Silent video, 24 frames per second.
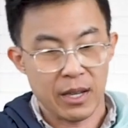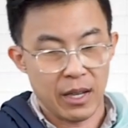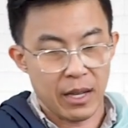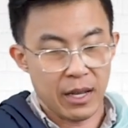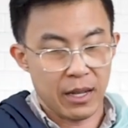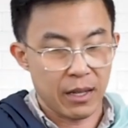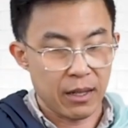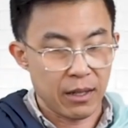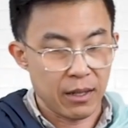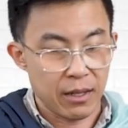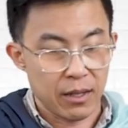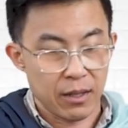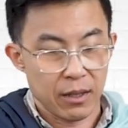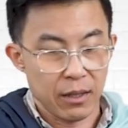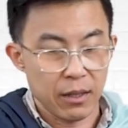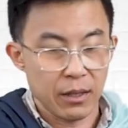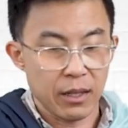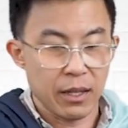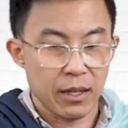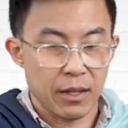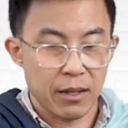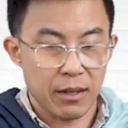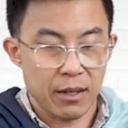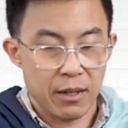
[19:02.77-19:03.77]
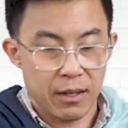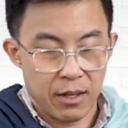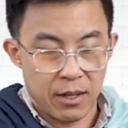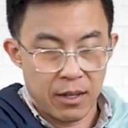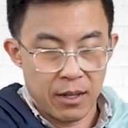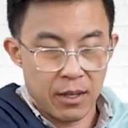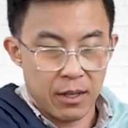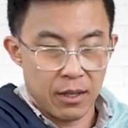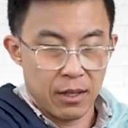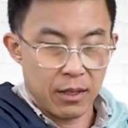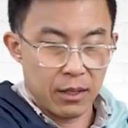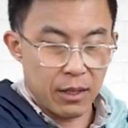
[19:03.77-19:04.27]
And look at,
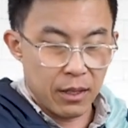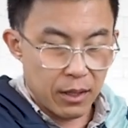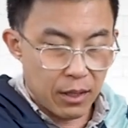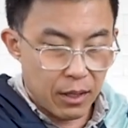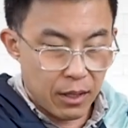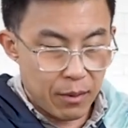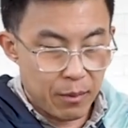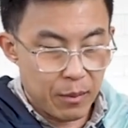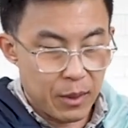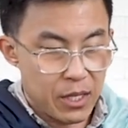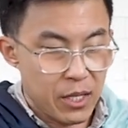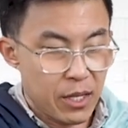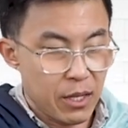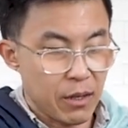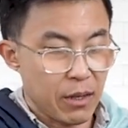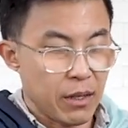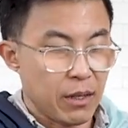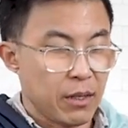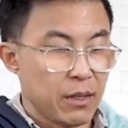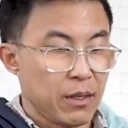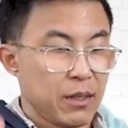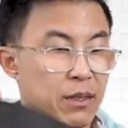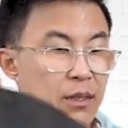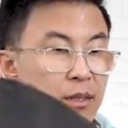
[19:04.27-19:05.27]
look at the material.